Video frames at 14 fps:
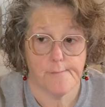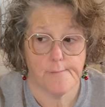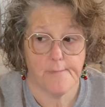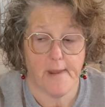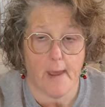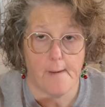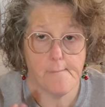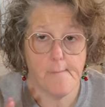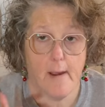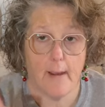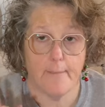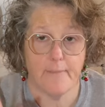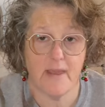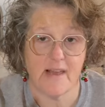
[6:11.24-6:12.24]
Yeah,
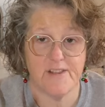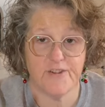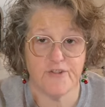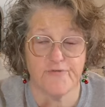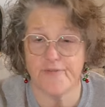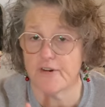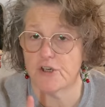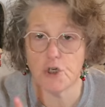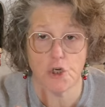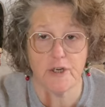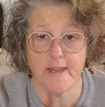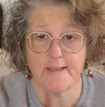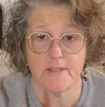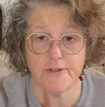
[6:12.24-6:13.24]
I'm yes for sure
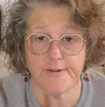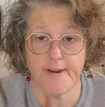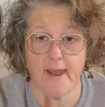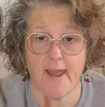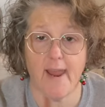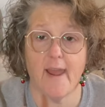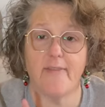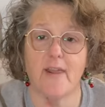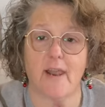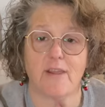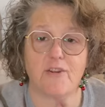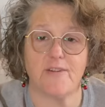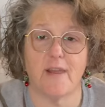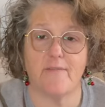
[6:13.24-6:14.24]
yesterday, and then I
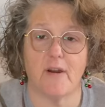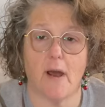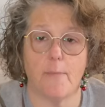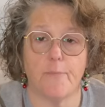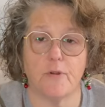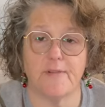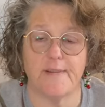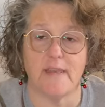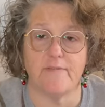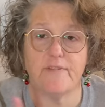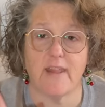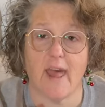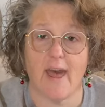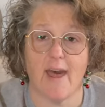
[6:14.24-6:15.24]
just have a couple leaves
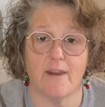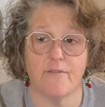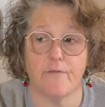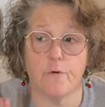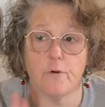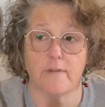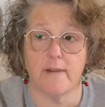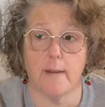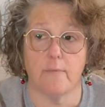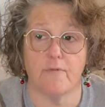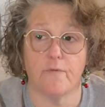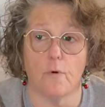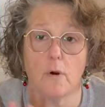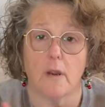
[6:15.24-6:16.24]
to add for the day
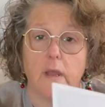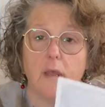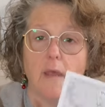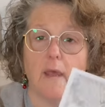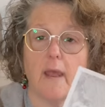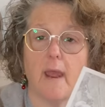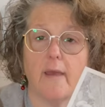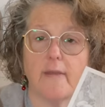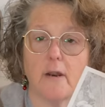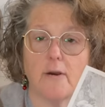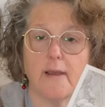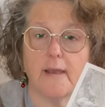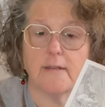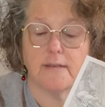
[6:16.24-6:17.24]
before, and then I'll
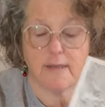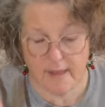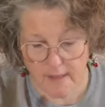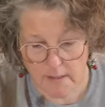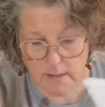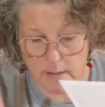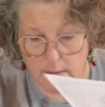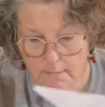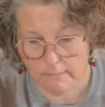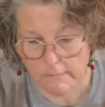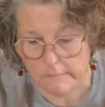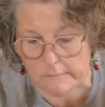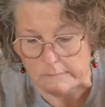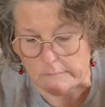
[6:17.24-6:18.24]
get to this.
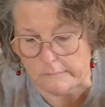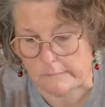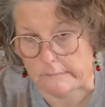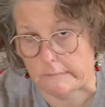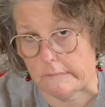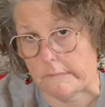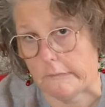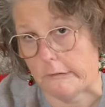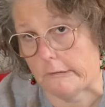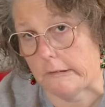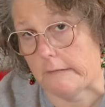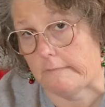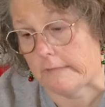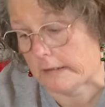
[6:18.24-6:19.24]
We'll just
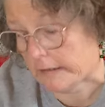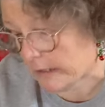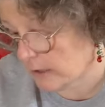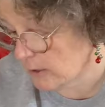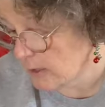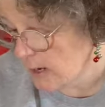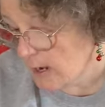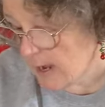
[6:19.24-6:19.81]
leave it up there.